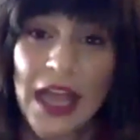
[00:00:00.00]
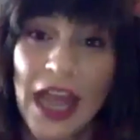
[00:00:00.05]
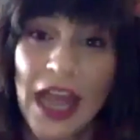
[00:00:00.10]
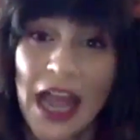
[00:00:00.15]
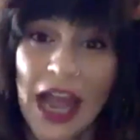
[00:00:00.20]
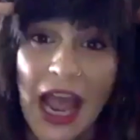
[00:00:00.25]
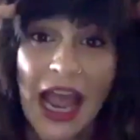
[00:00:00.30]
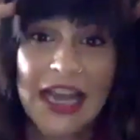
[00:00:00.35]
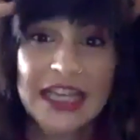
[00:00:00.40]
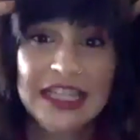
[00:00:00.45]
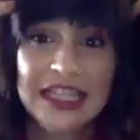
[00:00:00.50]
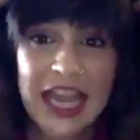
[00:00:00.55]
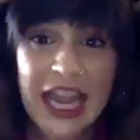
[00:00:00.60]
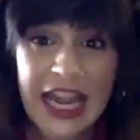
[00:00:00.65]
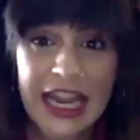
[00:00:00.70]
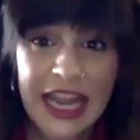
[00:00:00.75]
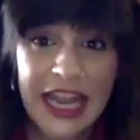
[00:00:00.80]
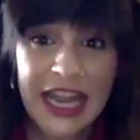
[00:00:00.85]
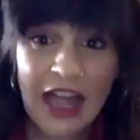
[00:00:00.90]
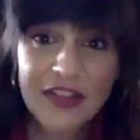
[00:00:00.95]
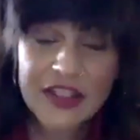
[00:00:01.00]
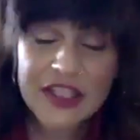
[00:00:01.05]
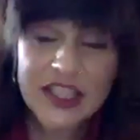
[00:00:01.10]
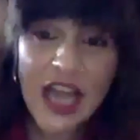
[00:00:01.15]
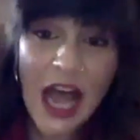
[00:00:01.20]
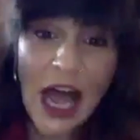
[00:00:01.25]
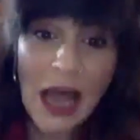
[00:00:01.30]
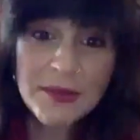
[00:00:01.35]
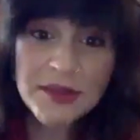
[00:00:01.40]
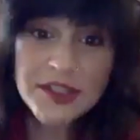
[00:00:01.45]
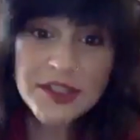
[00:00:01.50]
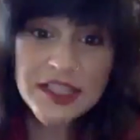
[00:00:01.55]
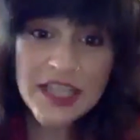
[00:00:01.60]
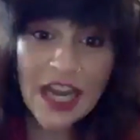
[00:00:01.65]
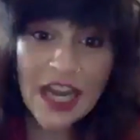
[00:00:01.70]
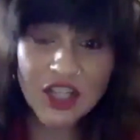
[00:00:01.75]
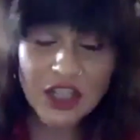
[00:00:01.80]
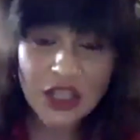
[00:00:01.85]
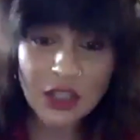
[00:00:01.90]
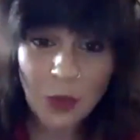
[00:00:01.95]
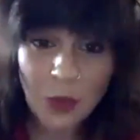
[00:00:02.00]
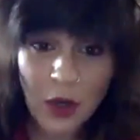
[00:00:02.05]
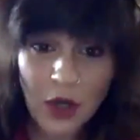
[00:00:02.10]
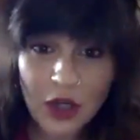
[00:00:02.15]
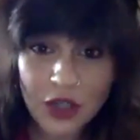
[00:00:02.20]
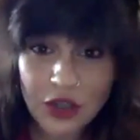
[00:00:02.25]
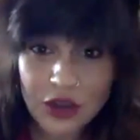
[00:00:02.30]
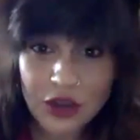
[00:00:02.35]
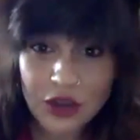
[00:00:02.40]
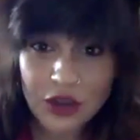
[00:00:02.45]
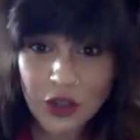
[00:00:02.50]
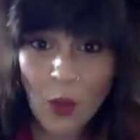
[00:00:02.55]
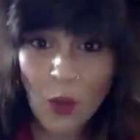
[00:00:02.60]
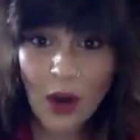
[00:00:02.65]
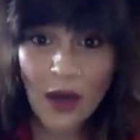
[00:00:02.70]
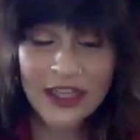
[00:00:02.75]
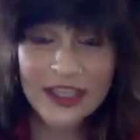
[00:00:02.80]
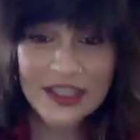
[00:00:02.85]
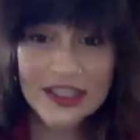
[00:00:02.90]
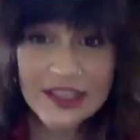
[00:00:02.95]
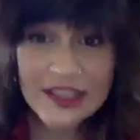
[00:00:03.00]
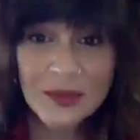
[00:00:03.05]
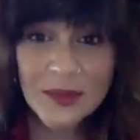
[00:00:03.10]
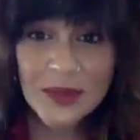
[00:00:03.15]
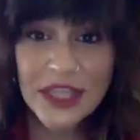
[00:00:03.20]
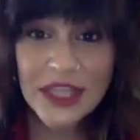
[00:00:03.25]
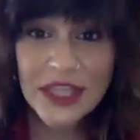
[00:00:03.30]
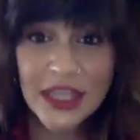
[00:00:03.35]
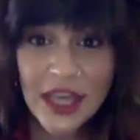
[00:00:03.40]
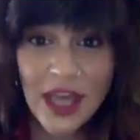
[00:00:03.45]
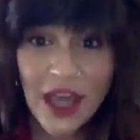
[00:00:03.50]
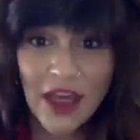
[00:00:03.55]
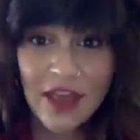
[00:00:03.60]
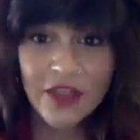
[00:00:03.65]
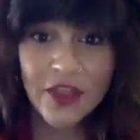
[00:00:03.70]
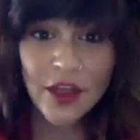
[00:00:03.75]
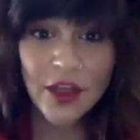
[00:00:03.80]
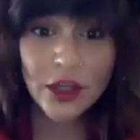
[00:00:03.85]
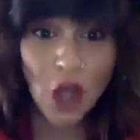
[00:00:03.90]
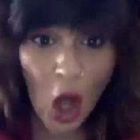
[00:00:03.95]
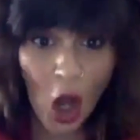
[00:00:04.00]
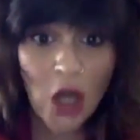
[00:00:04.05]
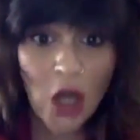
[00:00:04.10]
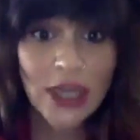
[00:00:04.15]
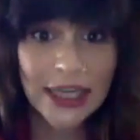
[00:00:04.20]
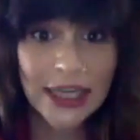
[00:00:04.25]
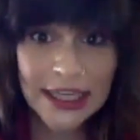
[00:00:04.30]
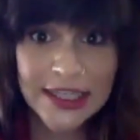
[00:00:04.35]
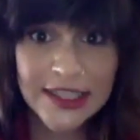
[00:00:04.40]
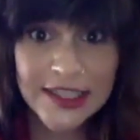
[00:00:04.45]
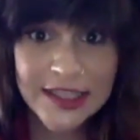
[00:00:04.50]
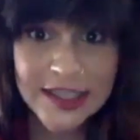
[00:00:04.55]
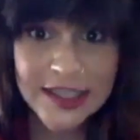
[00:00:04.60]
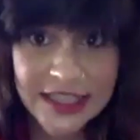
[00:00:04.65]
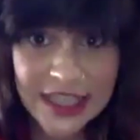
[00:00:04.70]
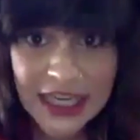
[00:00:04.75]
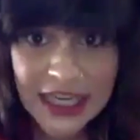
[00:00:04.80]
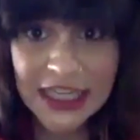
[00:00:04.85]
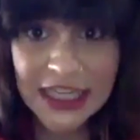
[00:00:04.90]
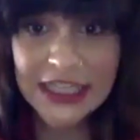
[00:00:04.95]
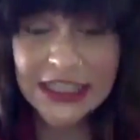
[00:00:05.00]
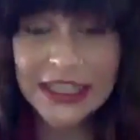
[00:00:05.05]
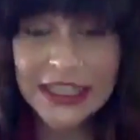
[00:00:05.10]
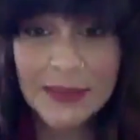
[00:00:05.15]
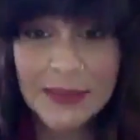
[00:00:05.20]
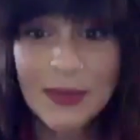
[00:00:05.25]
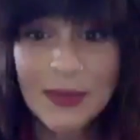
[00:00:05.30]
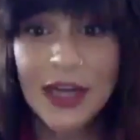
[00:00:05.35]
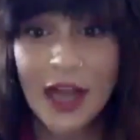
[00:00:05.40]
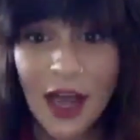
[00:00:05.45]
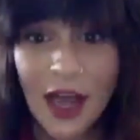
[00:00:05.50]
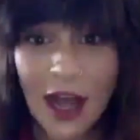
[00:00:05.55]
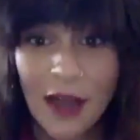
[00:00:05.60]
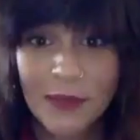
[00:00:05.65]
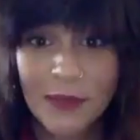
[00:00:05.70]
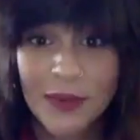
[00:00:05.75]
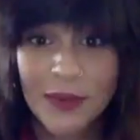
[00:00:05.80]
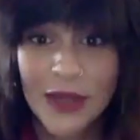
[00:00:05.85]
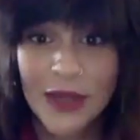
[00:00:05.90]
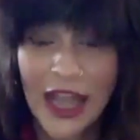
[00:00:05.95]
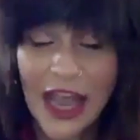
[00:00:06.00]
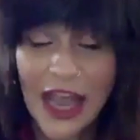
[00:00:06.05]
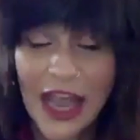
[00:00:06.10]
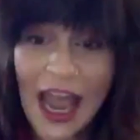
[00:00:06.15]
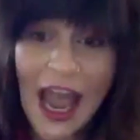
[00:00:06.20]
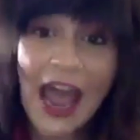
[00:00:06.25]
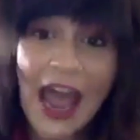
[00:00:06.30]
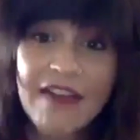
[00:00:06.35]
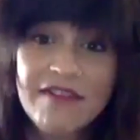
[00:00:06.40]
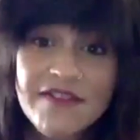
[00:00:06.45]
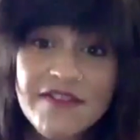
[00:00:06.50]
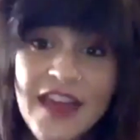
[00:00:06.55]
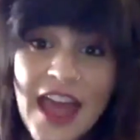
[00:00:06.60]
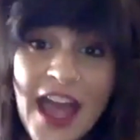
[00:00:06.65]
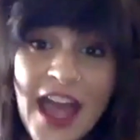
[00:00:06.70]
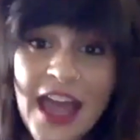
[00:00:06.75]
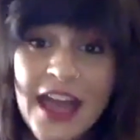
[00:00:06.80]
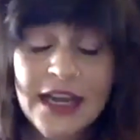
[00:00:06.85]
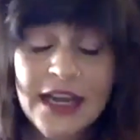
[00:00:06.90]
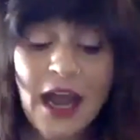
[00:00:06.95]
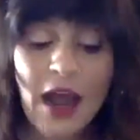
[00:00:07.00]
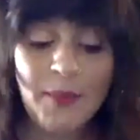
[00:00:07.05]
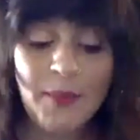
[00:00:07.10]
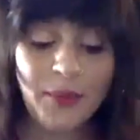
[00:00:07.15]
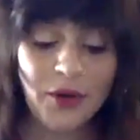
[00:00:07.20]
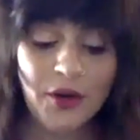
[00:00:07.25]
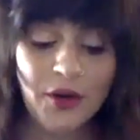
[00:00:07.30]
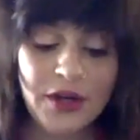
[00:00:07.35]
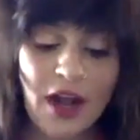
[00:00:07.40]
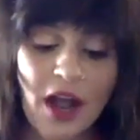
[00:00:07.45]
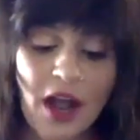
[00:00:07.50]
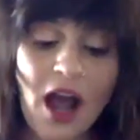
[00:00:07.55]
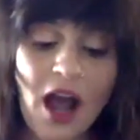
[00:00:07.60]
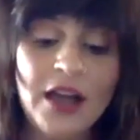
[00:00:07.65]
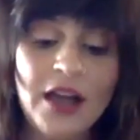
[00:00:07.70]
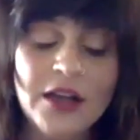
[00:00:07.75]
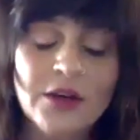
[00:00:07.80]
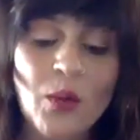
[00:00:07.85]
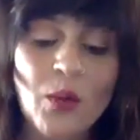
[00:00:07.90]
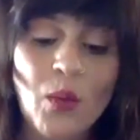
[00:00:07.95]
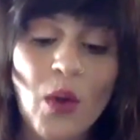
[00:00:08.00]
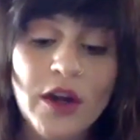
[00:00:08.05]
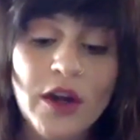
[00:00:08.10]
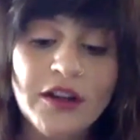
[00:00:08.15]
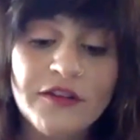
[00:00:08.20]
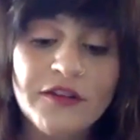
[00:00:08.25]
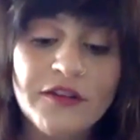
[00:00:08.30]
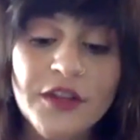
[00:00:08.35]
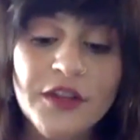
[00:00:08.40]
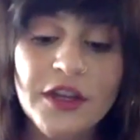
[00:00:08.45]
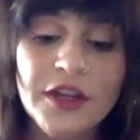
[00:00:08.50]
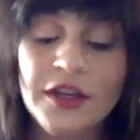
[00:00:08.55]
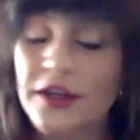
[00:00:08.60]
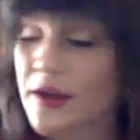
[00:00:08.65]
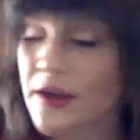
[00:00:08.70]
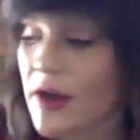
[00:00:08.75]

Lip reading: and take out the top section where you want it to be the longest, clip it up, and then put on one of the